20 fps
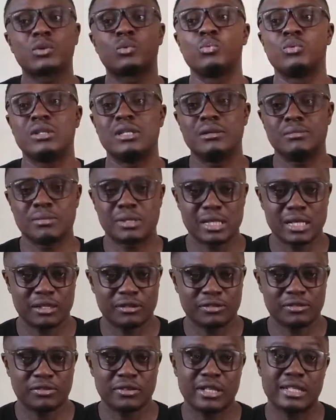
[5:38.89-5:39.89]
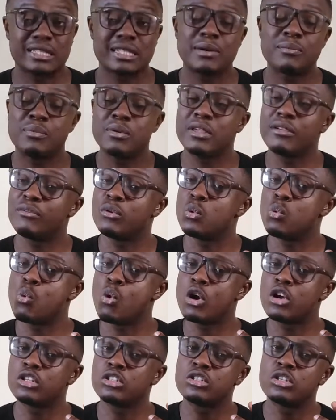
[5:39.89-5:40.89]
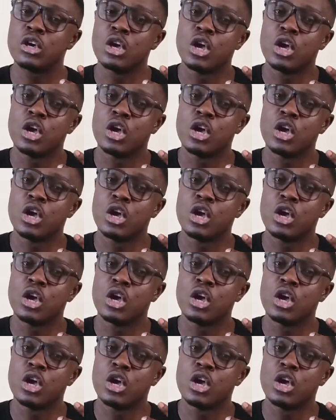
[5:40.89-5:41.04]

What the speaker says: with themselves, for example, if you want